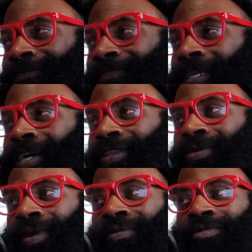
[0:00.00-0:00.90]
beyond their
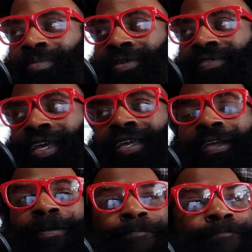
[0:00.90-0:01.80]
realm of
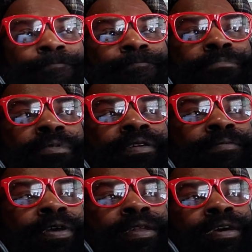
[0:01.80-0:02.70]
thinking,
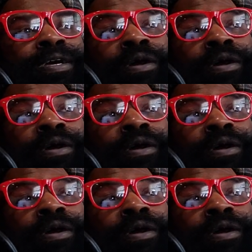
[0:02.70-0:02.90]
right?